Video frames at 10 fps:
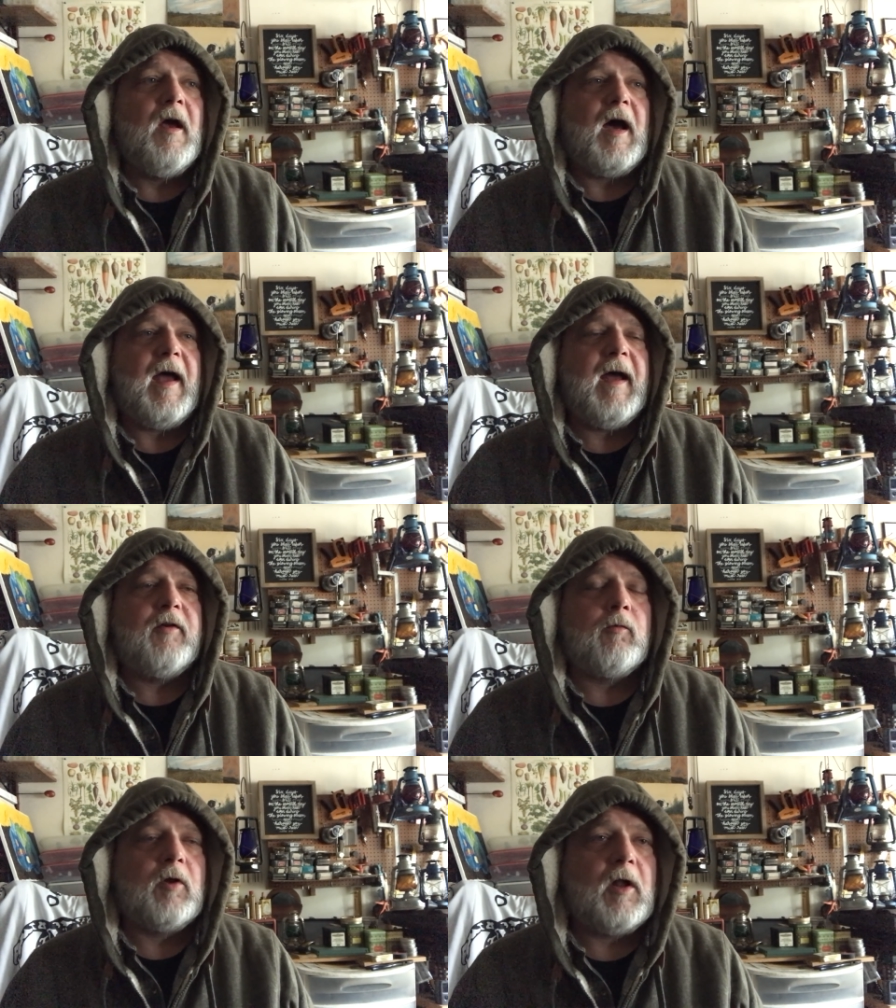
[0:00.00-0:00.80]
I
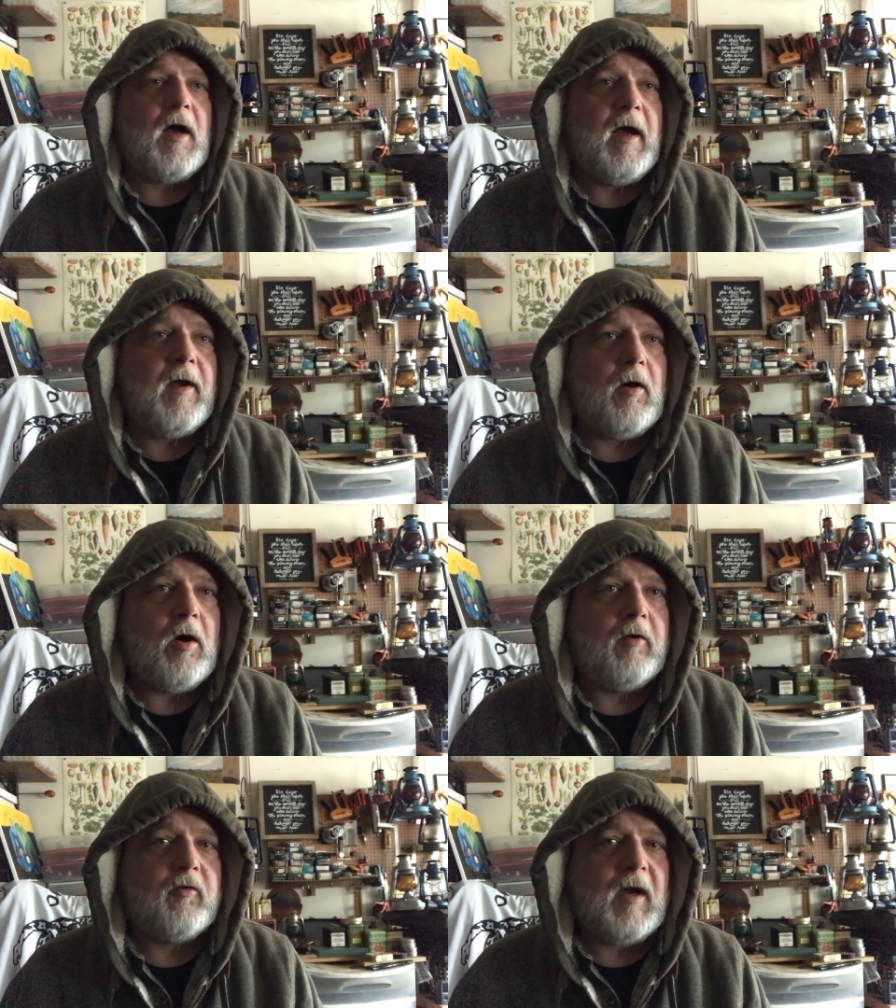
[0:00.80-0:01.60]
had to rely
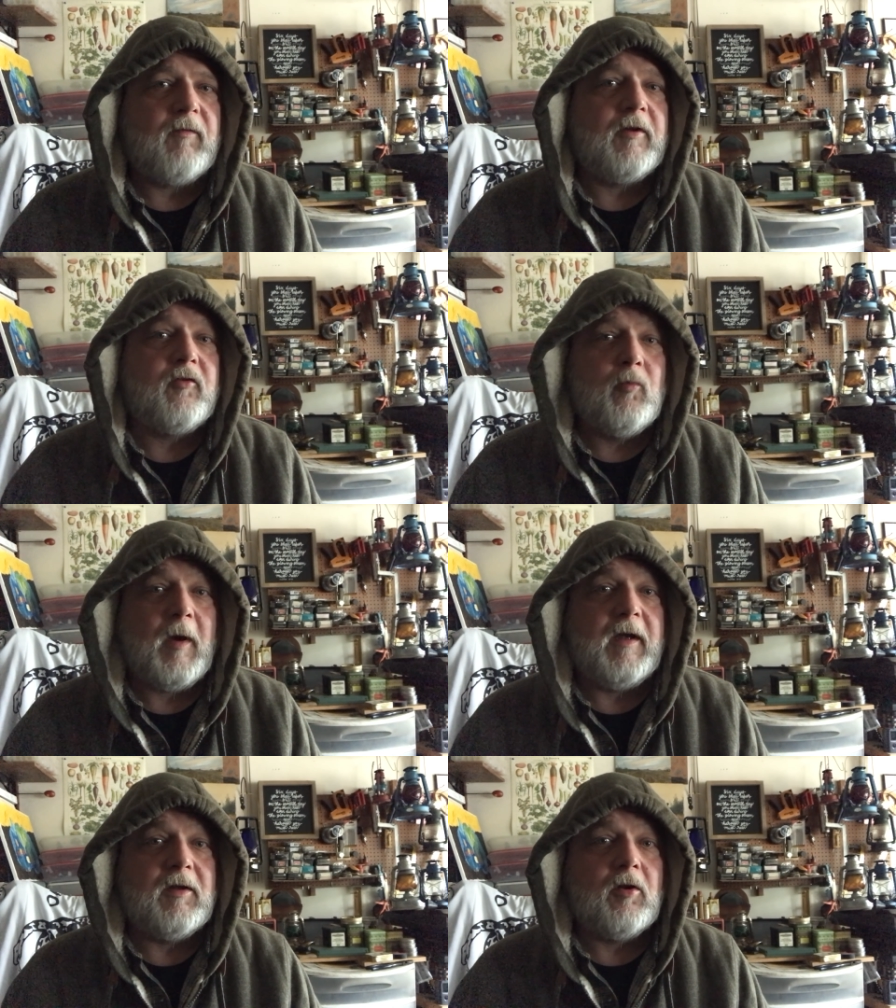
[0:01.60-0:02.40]
on traveling to
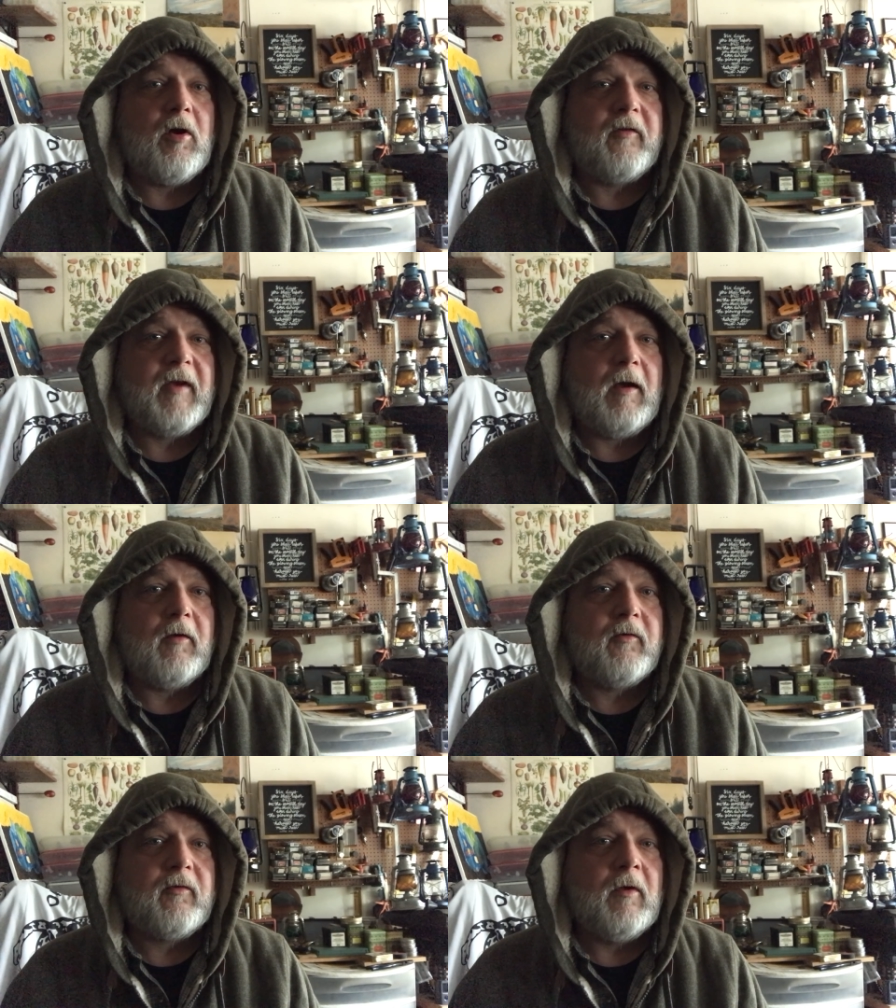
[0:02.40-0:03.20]
my in-laws'
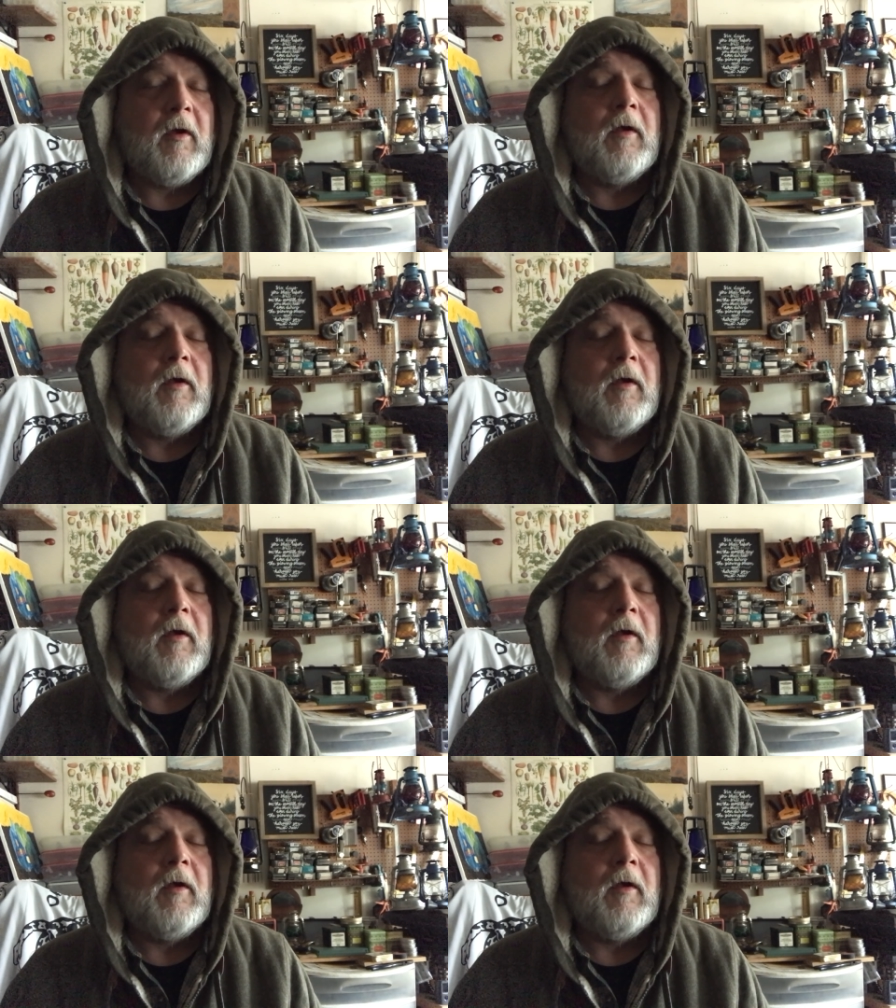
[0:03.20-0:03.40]
house